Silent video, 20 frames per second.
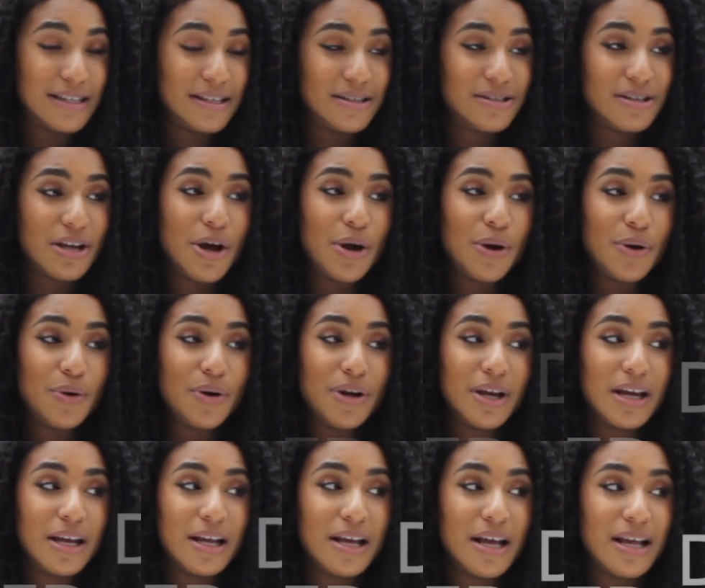So
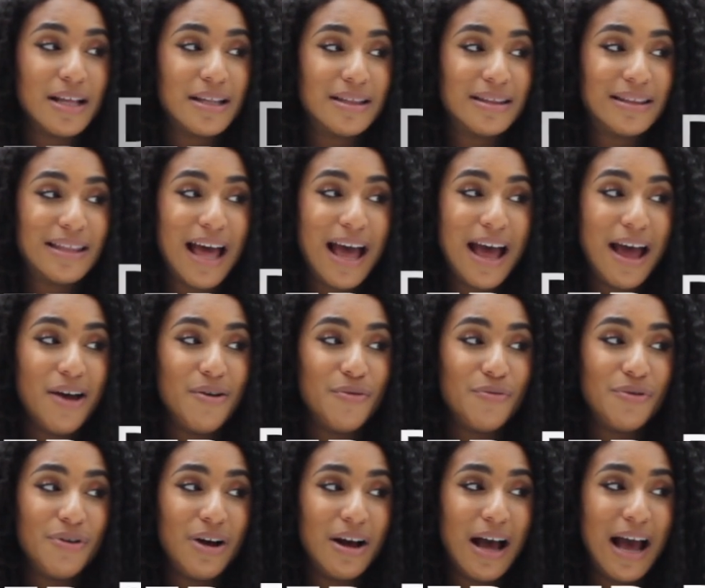
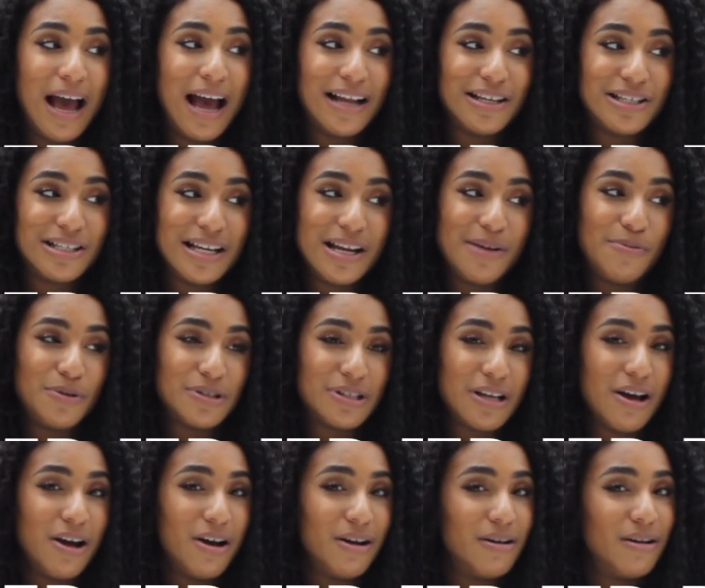that actually was
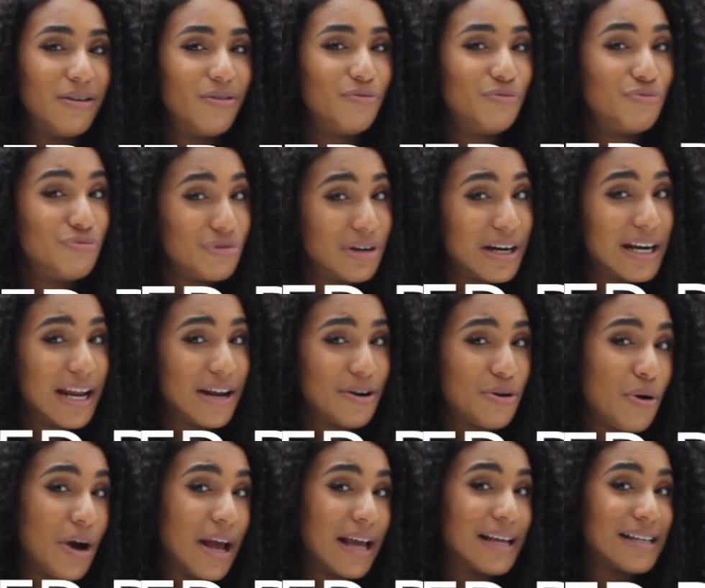really
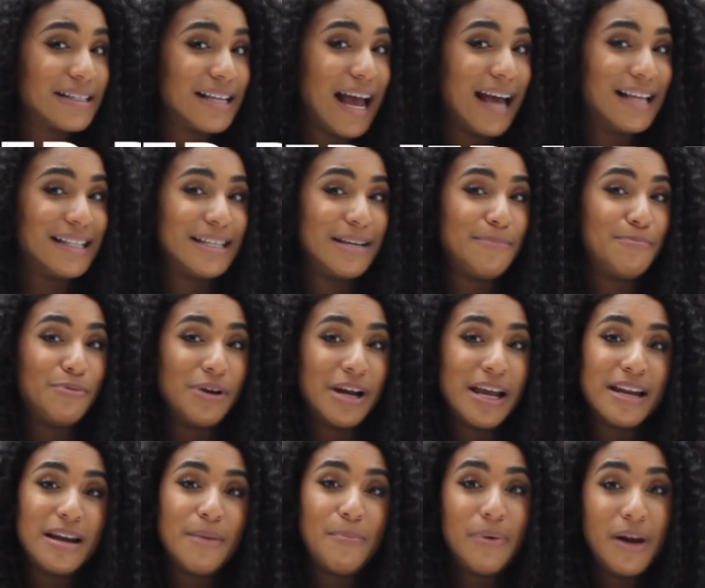annoying because I had to bring
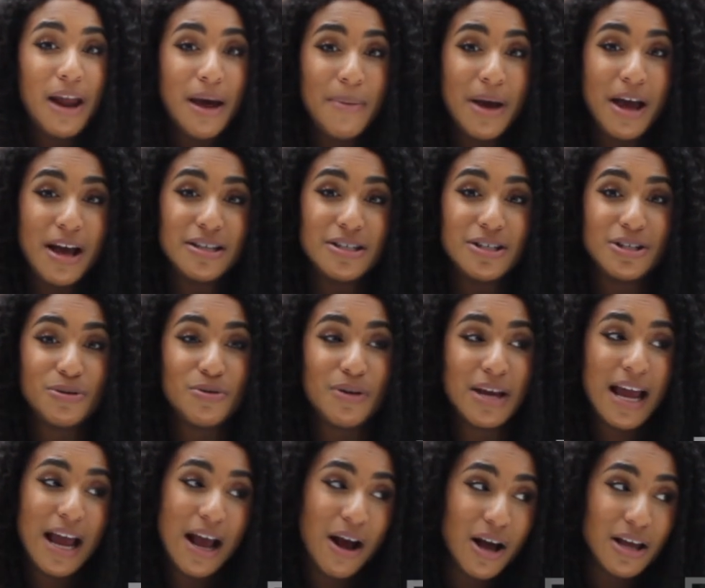in a plumber to sort
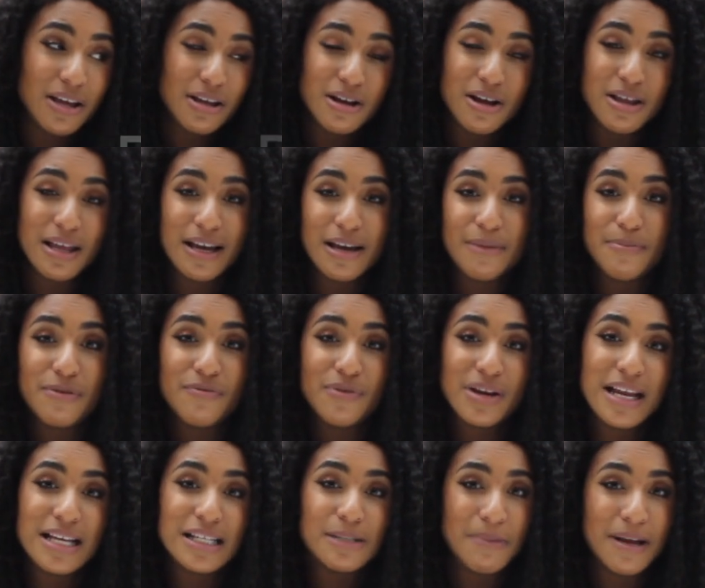it out. You know, that can be
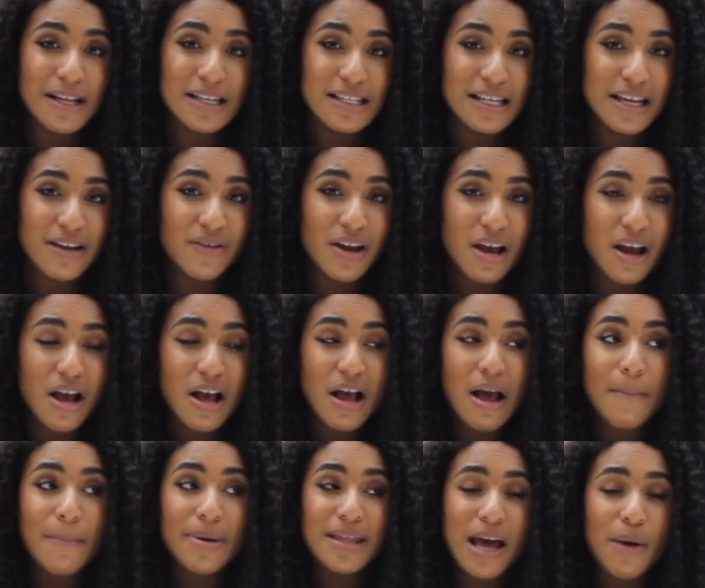really expensive,
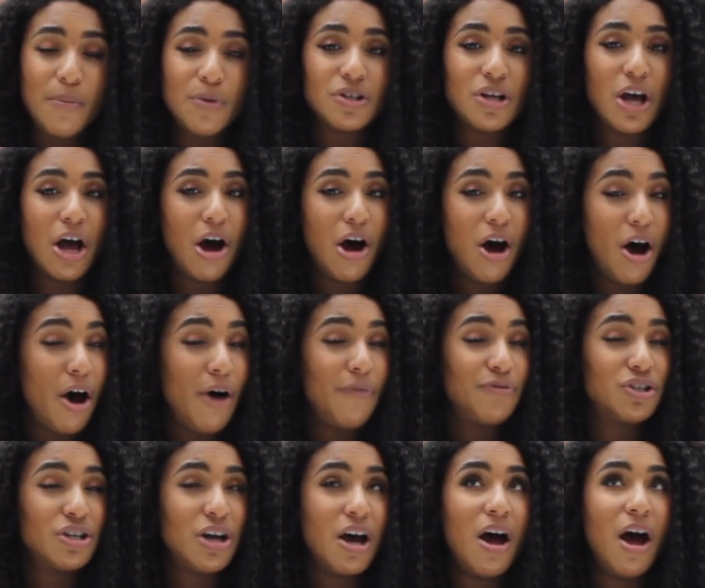but that was
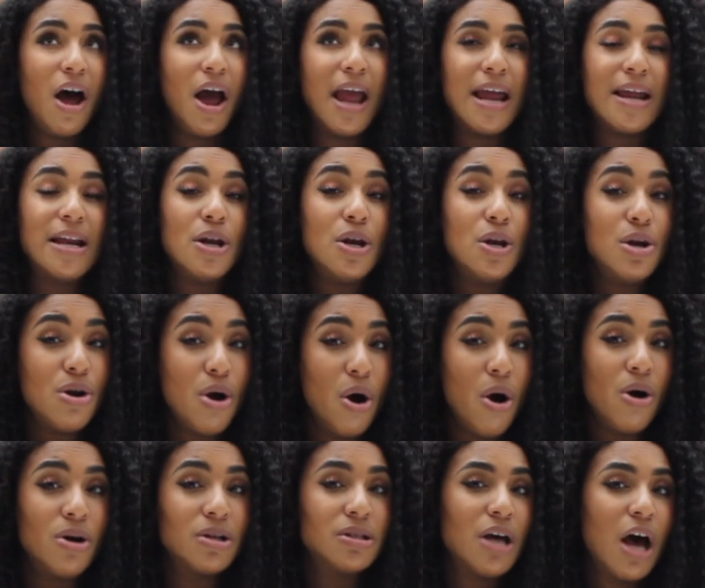after a
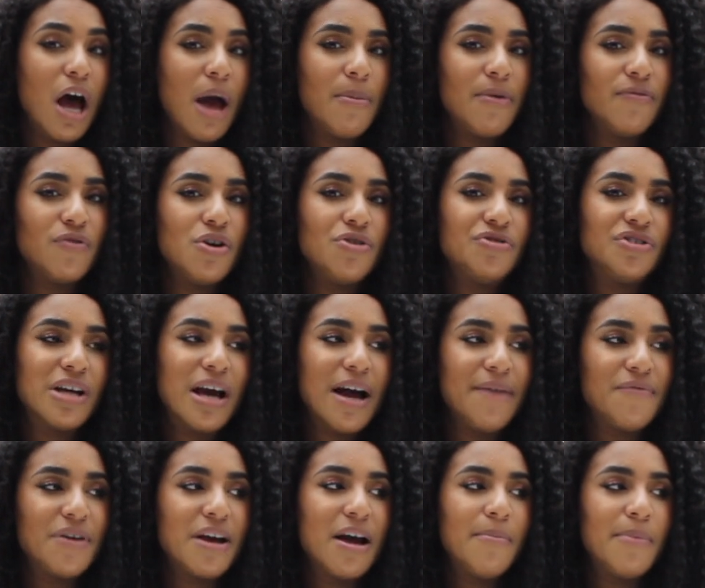long time of using it. I
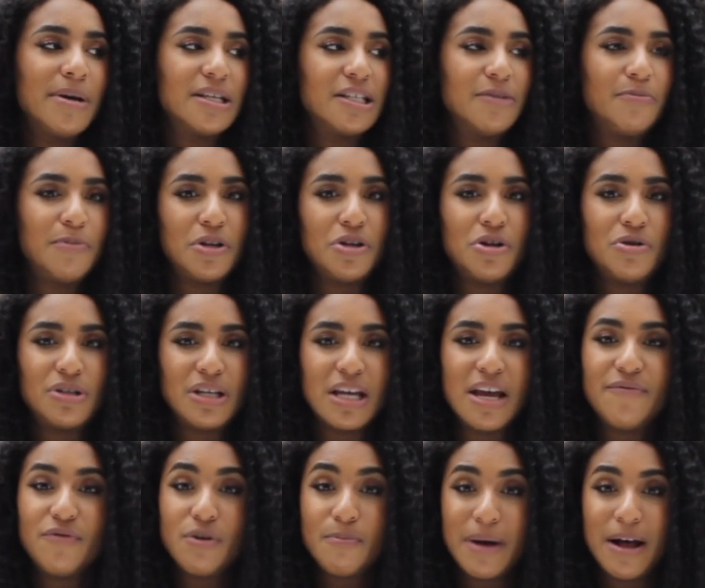think I must have been using
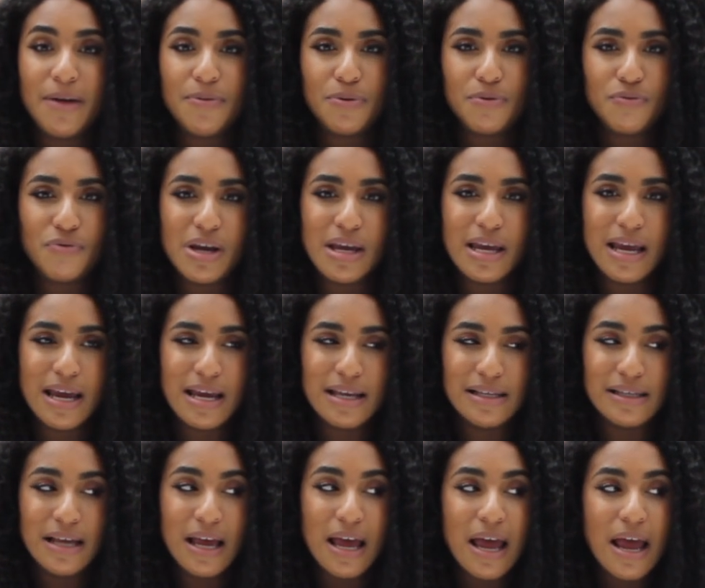it for about 3
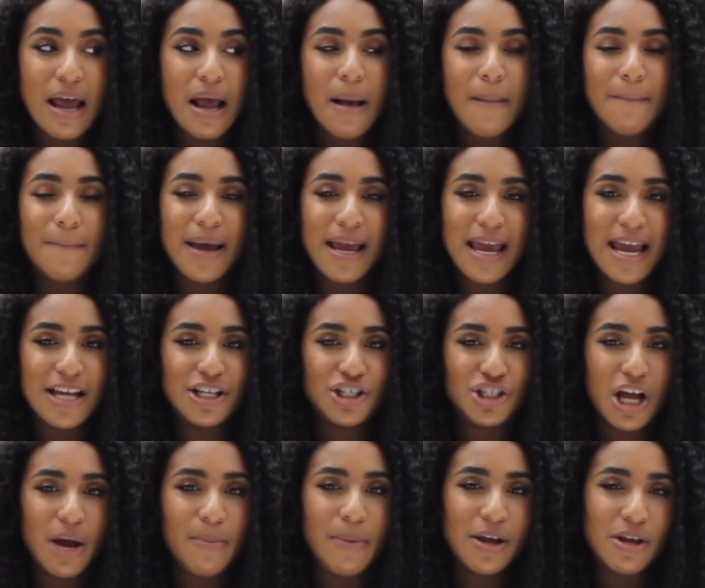years, but each
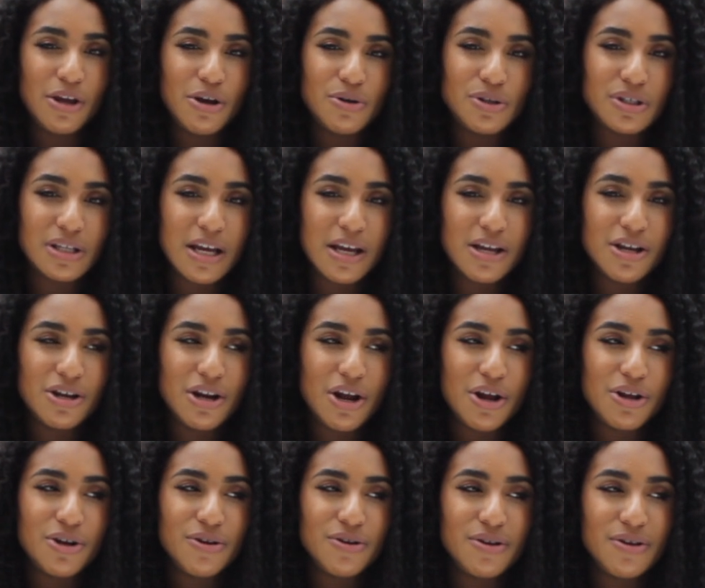time I used it, you
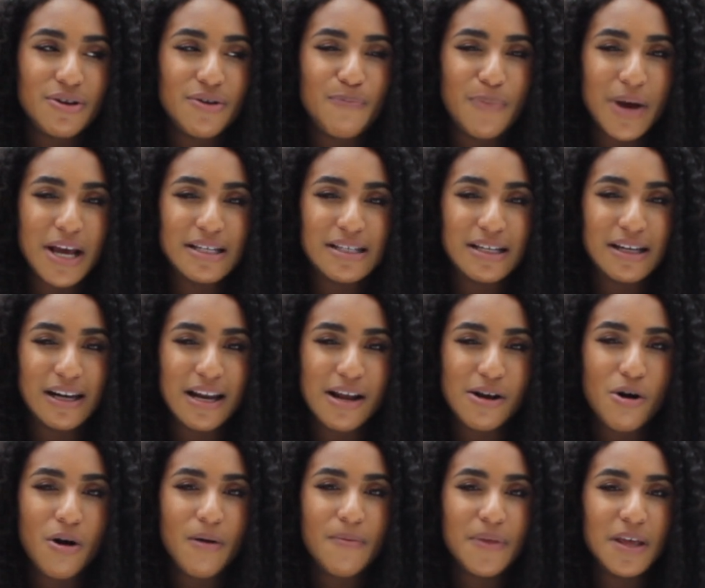know, you basically
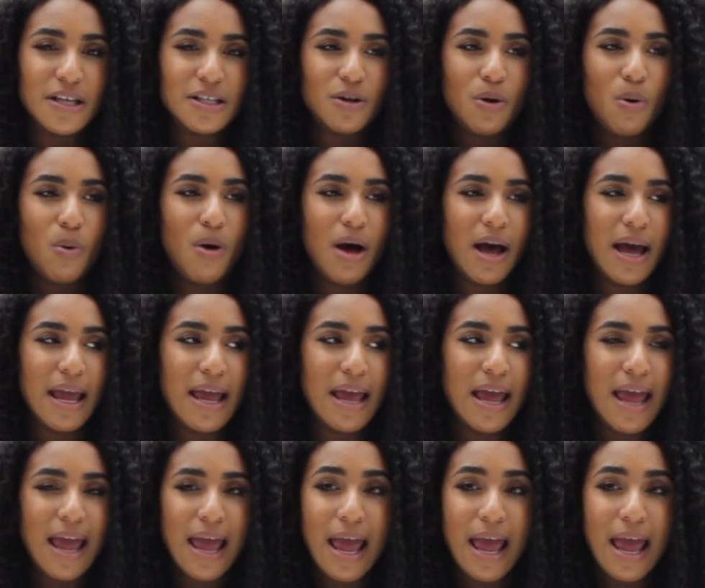got this quite